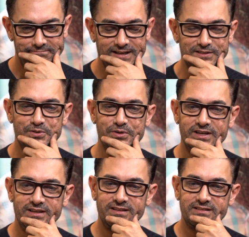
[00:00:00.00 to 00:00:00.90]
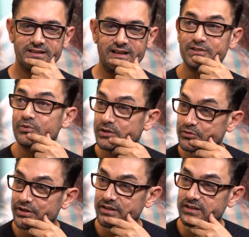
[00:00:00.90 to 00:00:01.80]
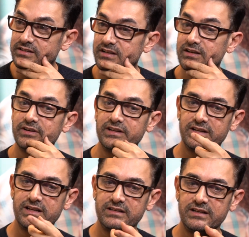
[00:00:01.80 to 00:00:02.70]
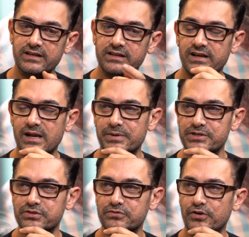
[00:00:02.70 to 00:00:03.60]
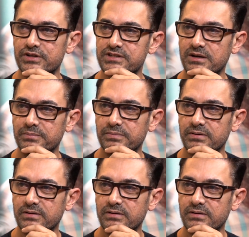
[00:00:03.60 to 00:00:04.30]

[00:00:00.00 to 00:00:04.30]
I said, okay. I said, what have you written? He said, I've written an Indian adaptation of Forrest Gump.